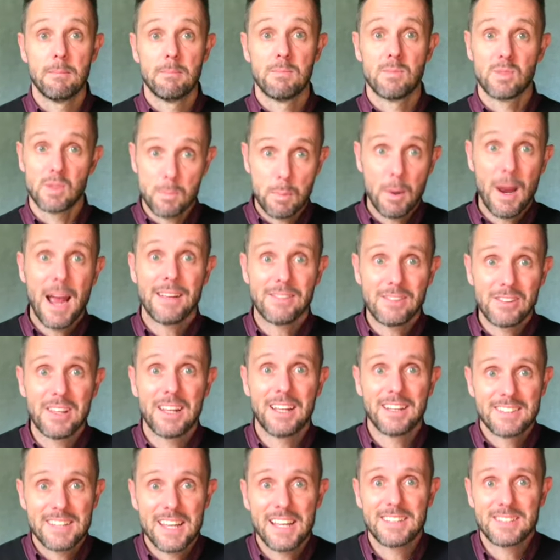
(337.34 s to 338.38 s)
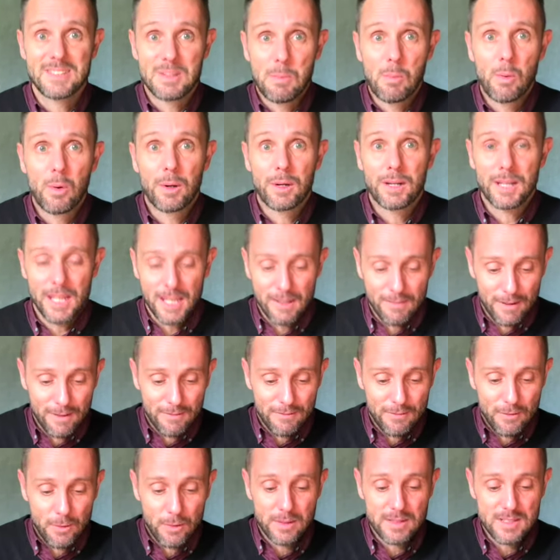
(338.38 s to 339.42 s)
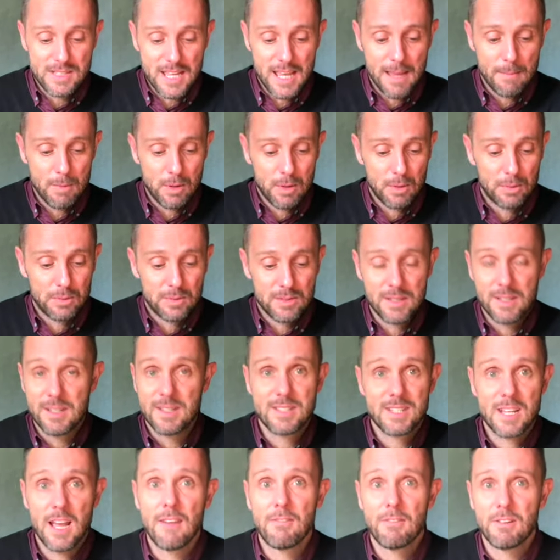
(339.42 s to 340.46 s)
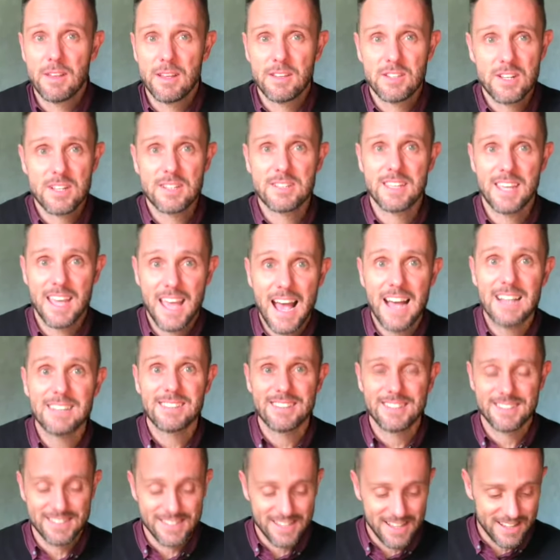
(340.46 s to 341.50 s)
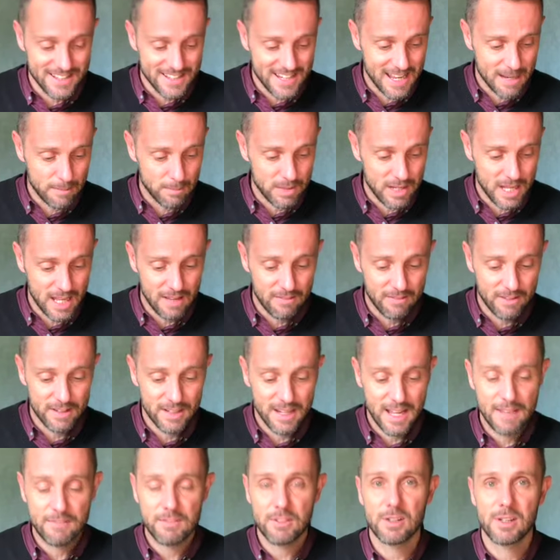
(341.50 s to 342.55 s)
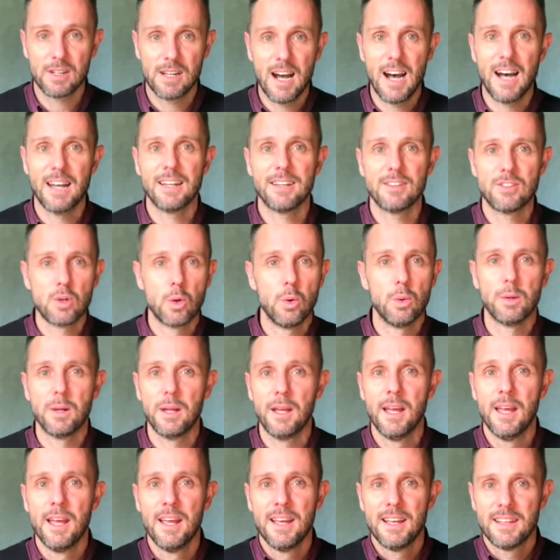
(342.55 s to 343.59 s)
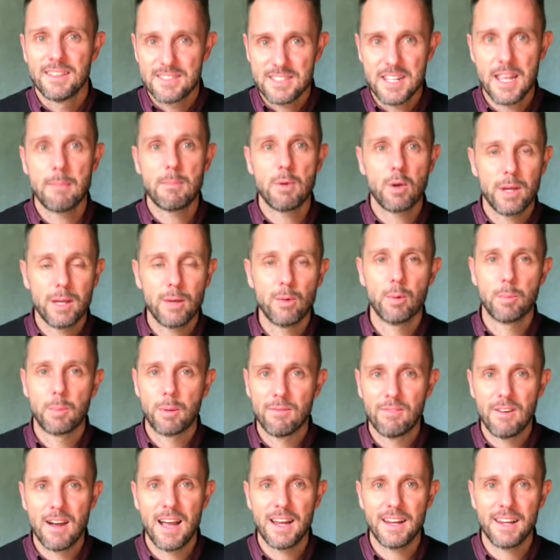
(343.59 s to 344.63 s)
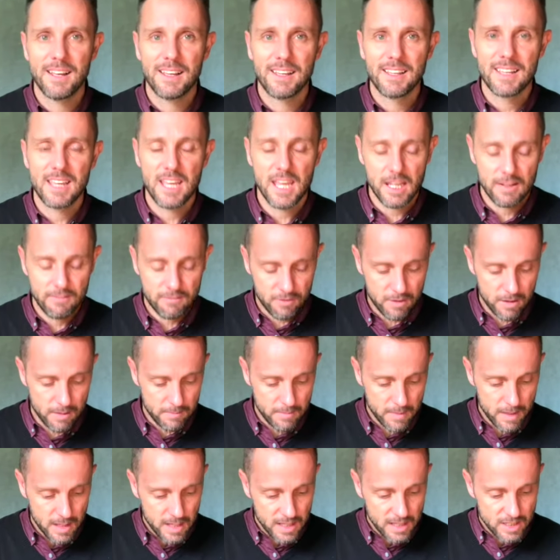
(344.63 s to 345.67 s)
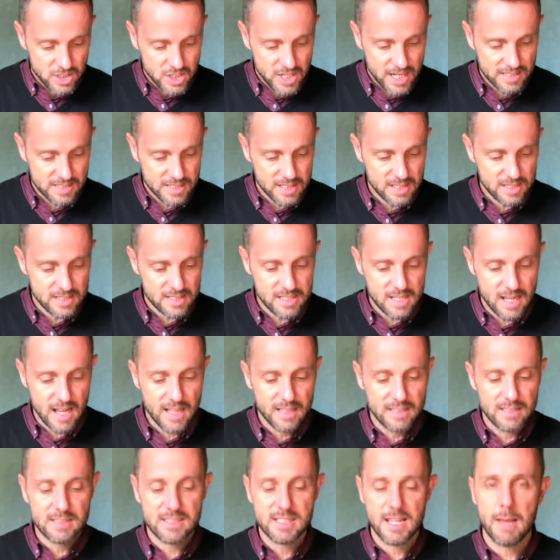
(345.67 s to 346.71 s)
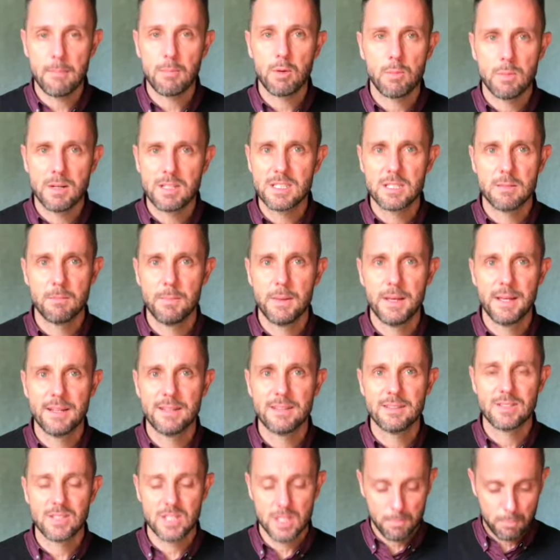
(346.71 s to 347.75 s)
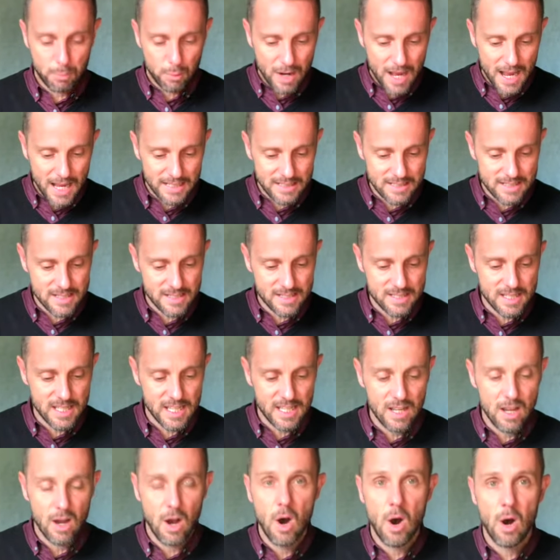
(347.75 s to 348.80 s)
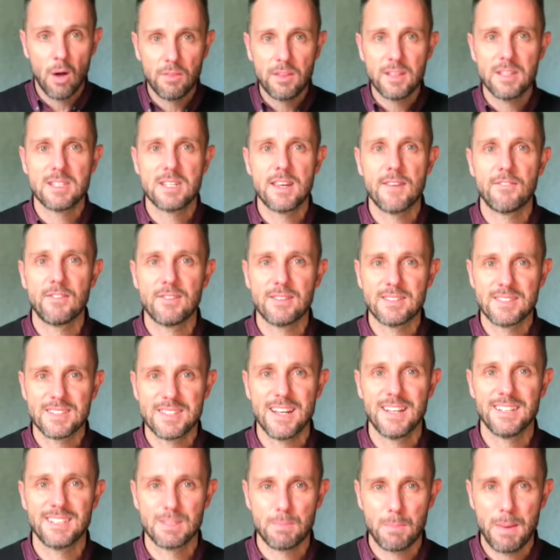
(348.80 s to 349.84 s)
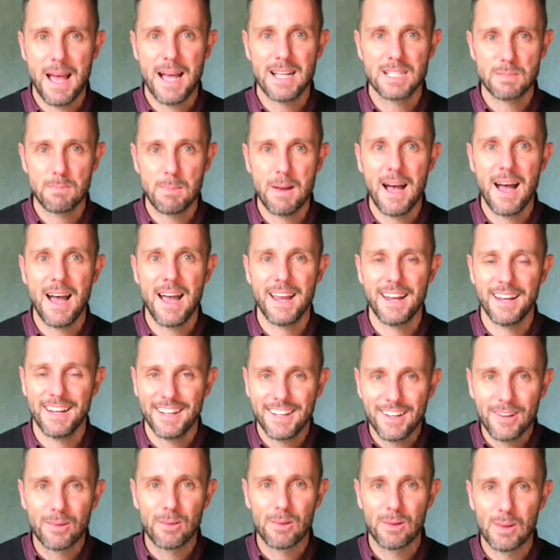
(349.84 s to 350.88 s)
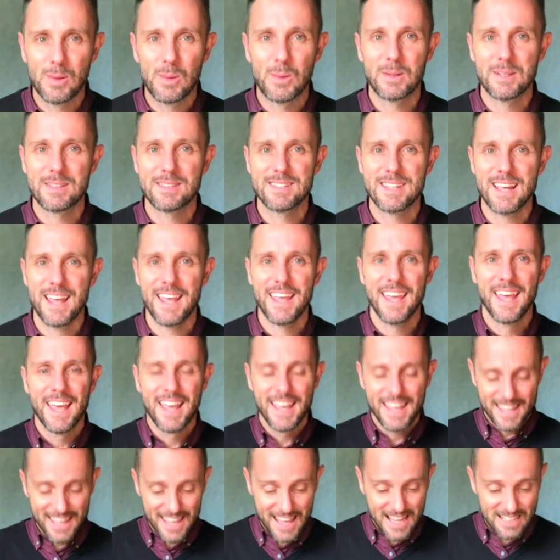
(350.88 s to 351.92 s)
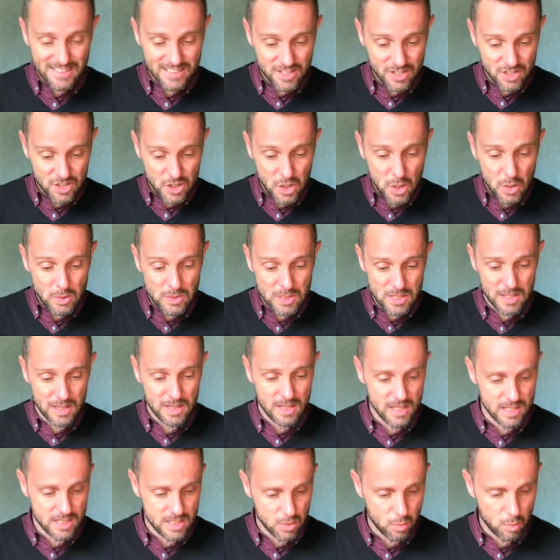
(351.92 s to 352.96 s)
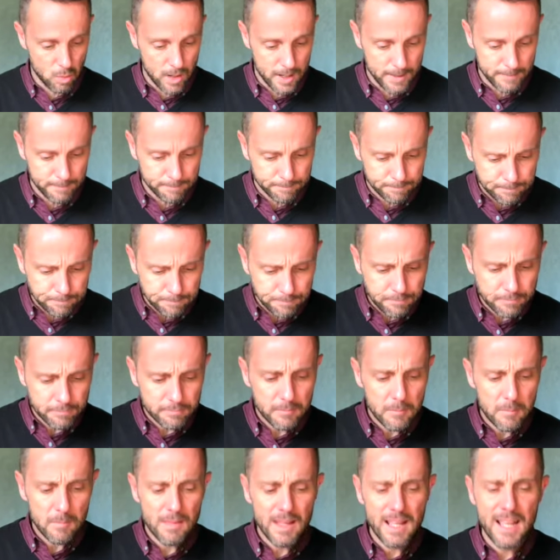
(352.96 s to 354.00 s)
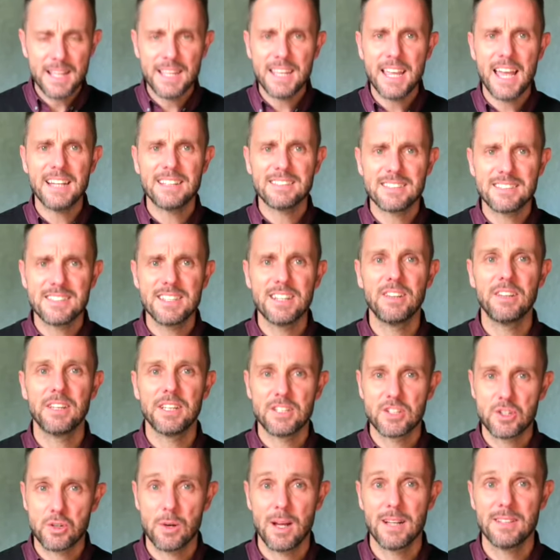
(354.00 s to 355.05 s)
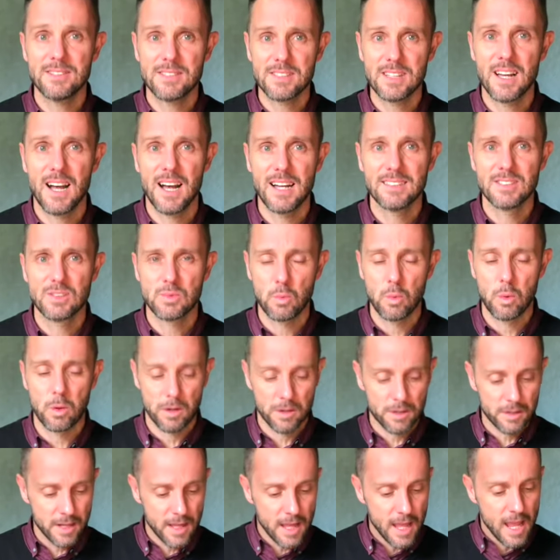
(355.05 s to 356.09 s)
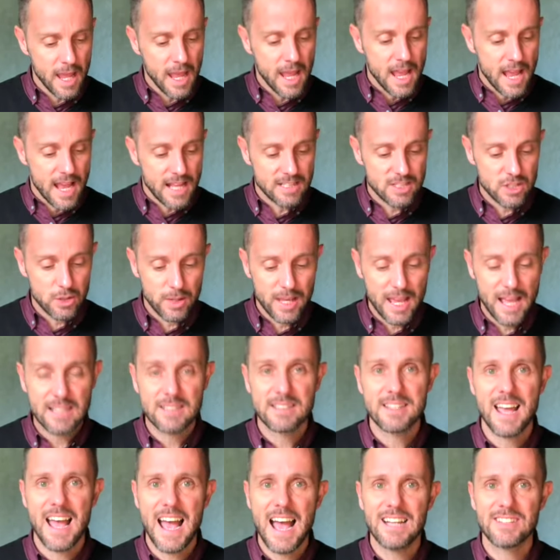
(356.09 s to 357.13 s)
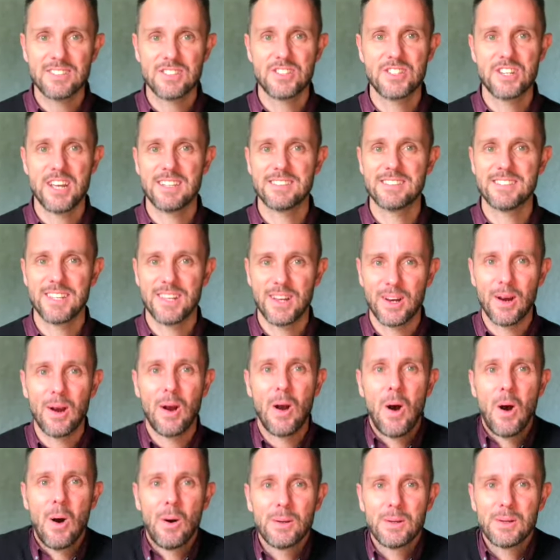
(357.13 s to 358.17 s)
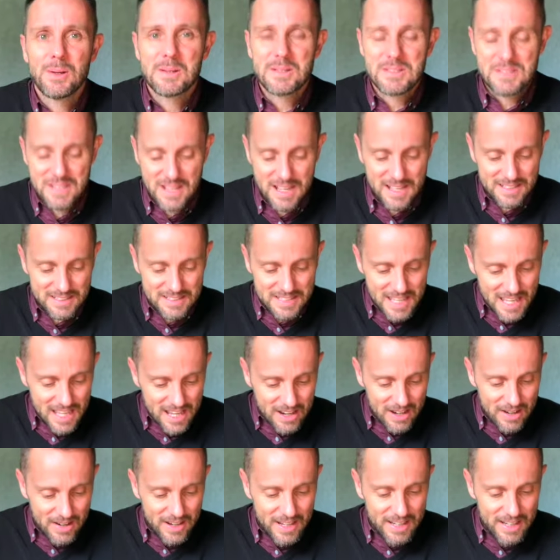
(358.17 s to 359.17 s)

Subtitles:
Surprisingly, it takes some work even for Samuel to discover that Jesse has a son named David. After God had told Samuel he would provide a king from Jesse's son, Samuel must have been surprised to see all these different sons pass by and hear the Lord say he hasn't chosen this one. And yet still he trusts God's word, and so he has to ask Jesse, are all your sons here?